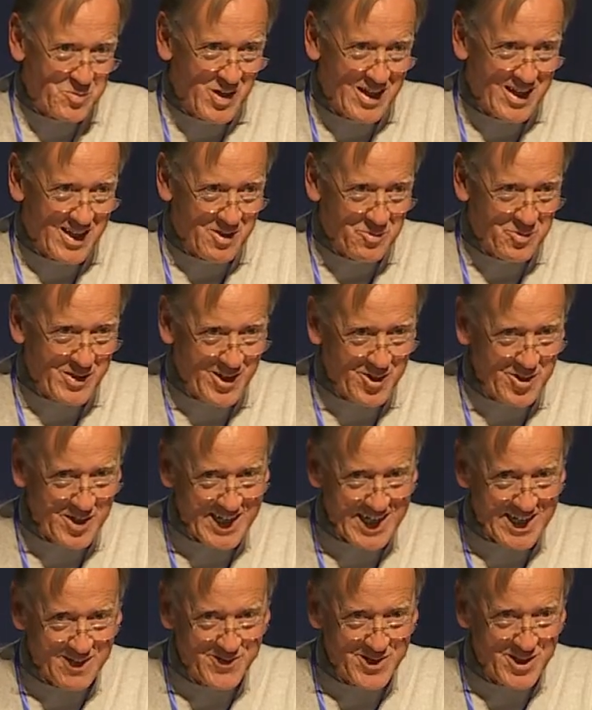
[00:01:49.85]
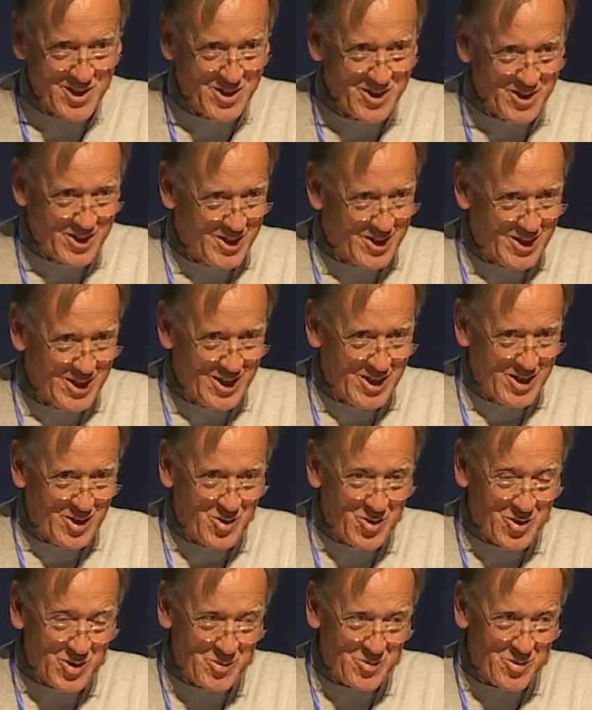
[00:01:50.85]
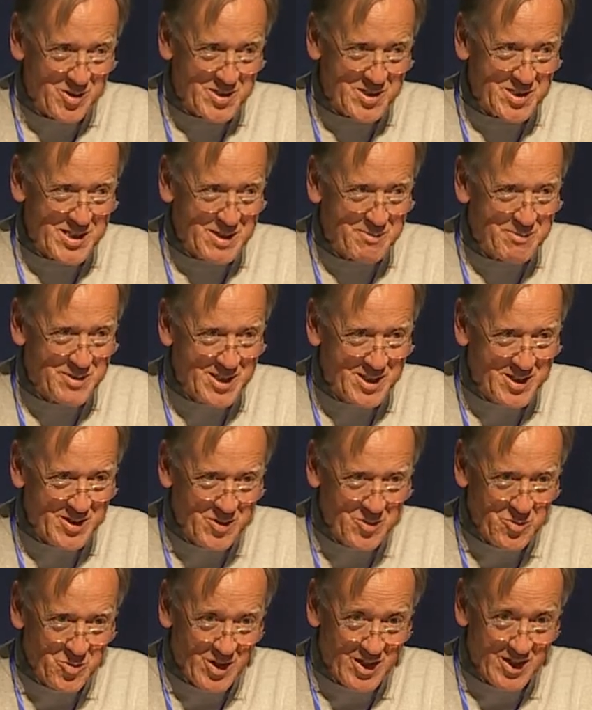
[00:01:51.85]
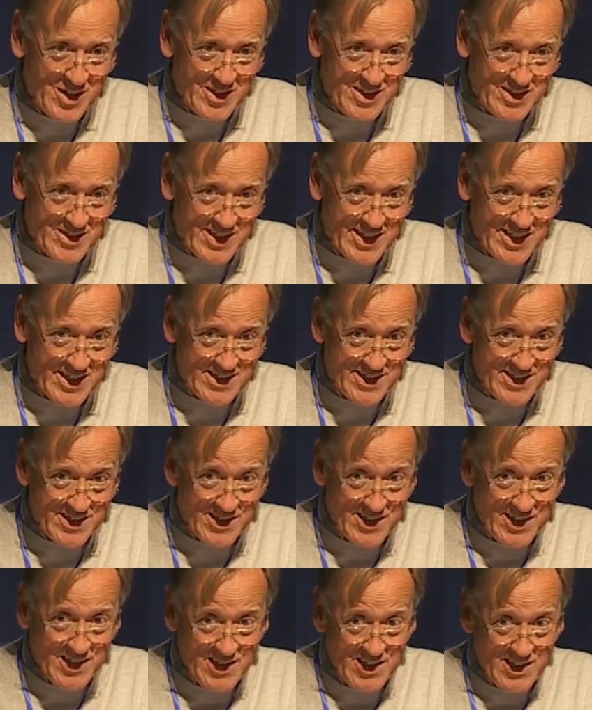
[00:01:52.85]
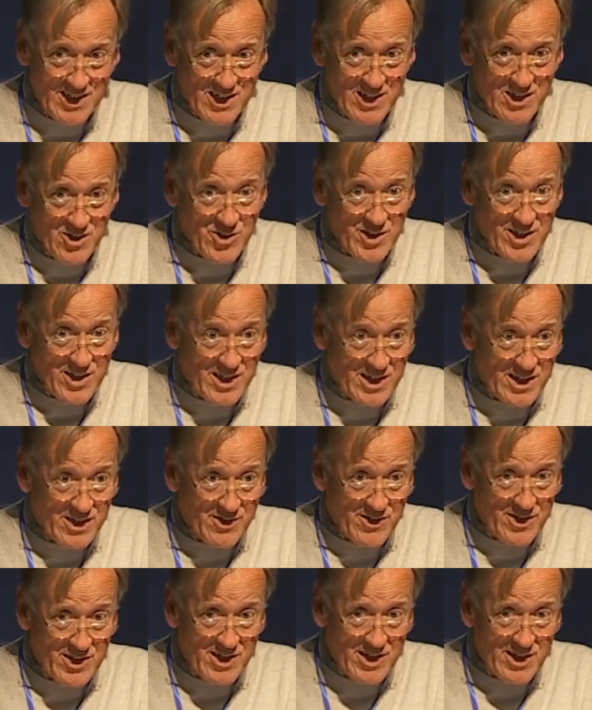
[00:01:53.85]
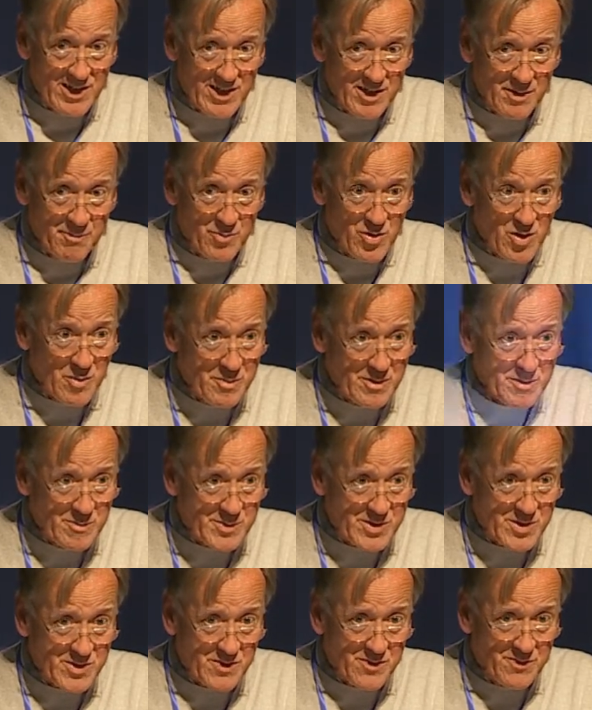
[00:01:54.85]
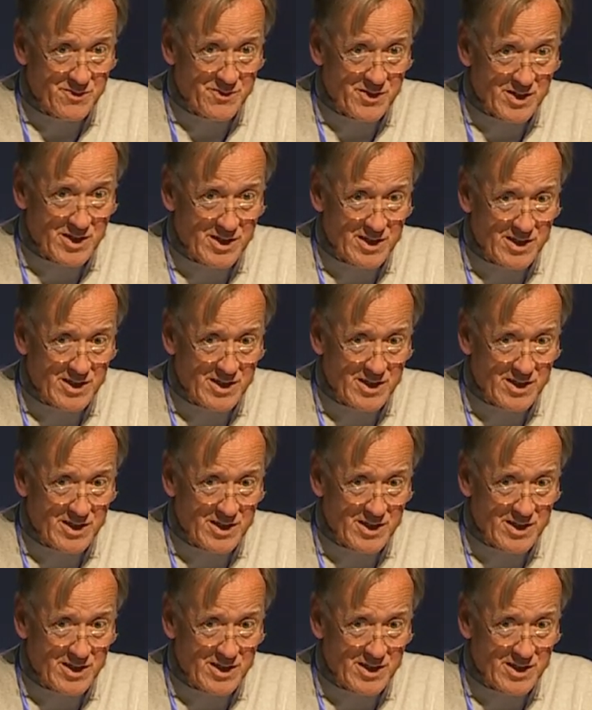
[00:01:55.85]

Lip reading: Well, we only have to look at what's happening in the world and looking at the problems of